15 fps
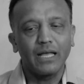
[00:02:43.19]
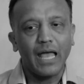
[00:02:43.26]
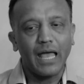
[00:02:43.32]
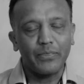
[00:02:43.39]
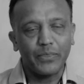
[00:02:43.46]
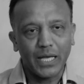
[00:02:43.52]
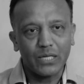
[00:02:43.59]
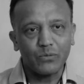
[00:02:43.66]

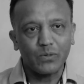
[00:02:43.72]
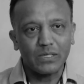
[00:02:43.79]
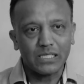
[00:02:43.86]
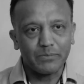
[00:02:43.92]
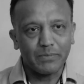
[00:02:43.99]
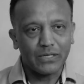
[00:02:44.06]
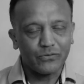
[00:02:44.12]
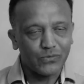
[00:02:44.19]
And third one is
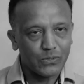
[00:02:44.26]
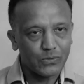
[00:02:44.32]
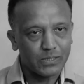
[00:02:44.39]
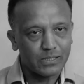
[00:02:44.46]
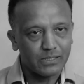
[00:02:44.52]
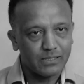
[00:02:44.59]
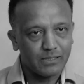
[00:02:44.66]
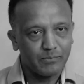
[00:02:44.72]
remain
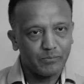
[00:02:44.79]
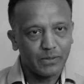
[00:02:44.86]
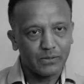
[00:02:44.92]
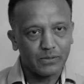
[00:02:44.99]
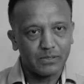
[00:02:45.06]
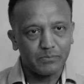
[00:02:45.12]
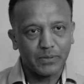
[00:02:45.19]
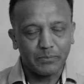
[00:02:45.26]
focused,
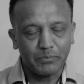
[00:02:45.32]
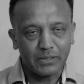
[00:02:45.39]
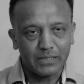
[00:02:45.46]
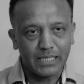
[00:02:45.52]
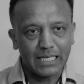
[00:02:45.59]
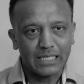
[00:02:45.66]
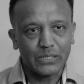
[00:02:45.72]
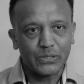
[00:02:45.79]
because people
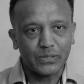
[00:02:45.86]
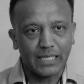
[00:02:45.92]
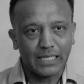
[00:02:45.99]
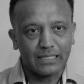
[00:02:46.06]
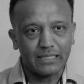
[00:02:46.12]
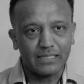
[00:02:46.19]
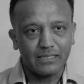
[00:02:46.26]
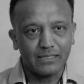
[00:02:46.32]
tend to
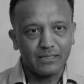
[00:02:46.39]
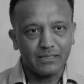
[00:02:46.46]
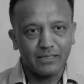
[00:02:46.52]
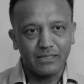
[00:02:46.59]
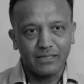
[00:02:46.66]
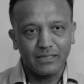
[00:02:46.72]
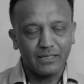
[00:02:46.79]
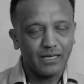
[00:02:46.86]
get
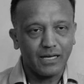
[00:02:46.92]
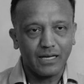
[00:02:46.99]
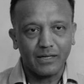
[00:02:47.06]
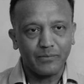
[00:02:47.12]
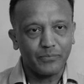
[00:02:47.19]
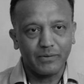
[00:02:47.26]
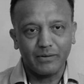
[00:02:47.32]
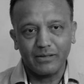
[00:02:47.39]

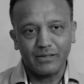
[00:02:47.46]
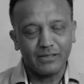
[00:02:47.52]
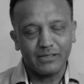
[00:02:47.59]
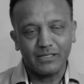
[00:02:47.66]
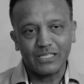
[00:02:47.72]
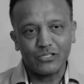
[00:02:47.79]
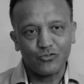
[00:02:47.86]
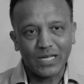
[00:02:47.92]

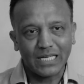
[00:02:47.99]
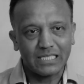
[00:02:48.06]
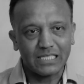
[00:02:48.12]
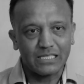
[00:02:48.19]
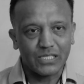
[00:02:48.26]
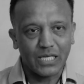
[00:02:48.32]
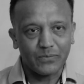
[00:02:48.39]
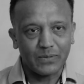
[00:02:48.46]

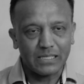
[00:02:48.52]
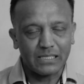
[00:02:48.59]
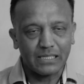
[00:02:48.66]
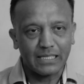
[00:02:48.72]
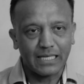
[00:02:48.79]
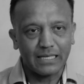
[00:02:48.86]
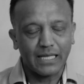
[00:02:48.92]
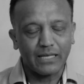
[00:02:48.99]
distracted so
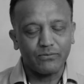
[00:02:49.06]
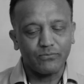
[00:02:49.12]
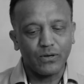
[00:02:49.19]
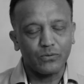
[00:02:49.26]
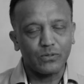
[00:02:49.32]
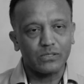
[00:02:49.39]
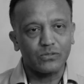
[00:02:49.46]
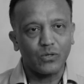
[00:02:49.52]
easily, and they
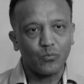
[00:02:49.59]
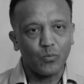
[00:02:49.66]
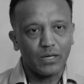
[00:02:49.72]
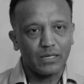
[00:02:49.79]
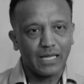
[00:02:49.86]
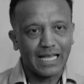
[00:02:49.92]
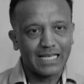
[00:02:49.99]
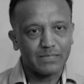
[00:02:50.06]
focus on
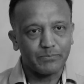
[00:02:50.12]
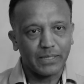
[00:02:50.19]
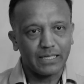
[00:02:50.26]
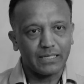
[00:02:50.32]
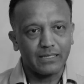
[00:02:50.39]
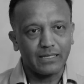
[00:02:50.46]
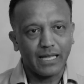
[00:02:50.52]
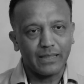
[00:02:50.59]
one
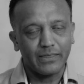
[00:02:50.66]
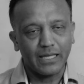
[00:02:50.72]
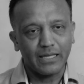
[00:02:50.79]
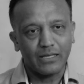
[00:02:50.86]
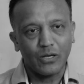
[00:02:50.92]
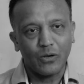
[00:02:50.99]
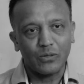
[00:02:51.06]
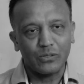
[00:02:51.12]
aspect and then
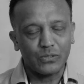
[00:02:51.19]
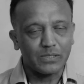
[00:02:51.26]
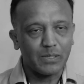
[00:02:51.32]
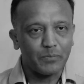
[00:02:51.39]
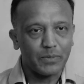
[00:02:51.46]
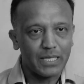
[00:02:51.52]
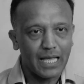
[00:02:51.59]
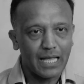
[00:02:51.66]
they go and do
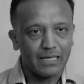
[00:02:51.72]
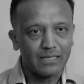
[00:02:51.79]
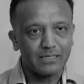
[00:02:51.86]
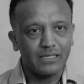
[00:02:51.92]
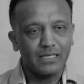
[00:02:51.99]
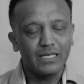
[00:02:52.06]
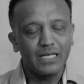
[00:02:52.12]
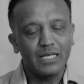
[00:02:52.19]
something else.
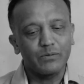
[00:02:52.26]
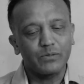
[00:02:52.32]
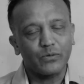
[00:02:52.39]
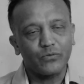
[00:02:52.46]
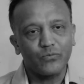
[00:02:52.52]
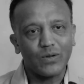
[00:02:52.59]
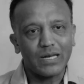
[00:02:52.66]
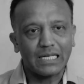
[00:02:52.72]
So
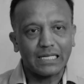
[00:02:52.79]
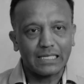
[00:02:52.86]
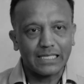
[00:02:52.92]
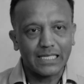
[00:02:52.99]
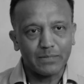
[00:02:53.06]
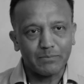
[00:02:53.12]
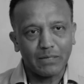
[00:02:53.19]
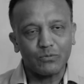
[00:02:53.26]
if you're very
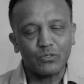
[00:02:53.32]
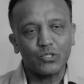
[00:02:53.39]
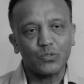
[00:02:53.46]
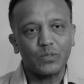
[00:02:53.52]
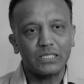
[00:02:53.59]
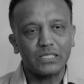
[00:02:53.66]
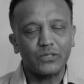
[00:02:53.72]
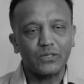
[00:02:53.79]
clear about what you
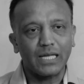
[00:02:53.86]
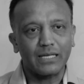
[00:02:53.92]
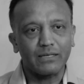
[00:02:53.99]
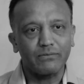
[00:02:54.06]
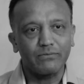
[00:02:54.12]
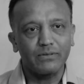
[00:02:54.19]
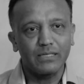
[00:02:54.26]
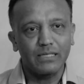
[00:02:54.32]
want in your
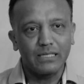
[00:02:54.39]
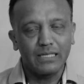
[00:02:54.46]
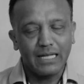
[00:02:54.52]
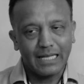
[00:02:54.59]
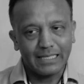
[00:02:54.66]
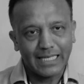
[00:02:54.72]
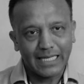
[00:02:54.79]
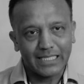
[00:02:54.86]
life,
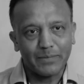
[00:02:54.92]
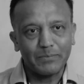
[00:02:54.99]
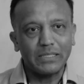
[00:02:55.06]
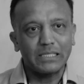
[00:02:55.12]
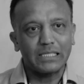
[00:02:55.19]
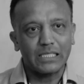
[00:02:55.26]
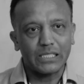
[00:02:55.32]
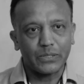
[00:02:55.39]
get
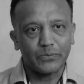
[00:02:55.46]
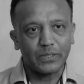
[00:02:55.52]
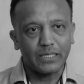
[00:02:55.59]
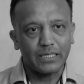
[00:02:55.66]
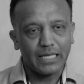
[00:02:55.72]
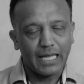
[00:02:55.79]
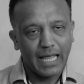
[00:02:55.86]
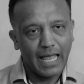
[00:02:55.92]
committed to
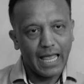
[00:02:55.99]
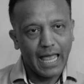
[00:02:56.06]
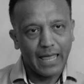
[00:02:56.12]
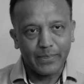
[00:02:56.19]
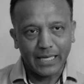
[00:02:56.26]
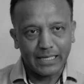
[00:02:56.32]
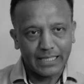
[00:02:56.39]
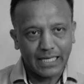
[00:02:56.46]
it
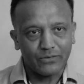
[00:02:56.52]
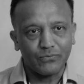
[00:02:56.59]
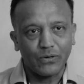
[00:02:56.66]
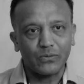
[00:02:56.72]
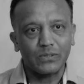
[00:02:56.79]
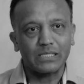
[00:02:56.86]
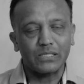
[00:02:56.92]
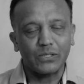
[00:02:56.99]
and then get
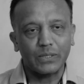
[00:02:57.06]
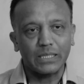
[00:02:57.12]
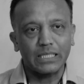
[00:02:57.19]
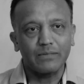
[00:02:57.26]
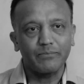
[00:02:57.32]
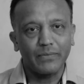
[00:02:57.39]
focused on it.